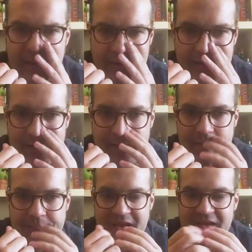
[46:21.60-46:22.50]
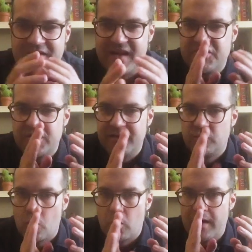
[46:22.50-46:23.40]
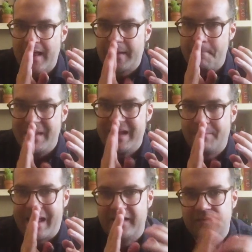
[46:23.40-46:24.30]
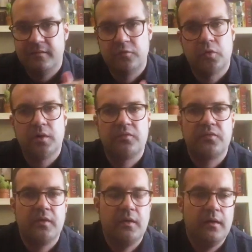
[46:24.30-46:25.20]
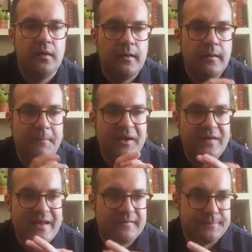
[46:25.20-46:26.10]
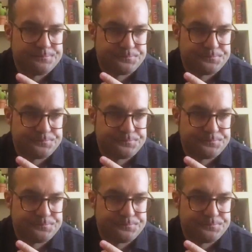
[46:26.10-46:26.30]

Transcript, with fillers: um, gentian is more like mid-palate sort of uh, bitterness.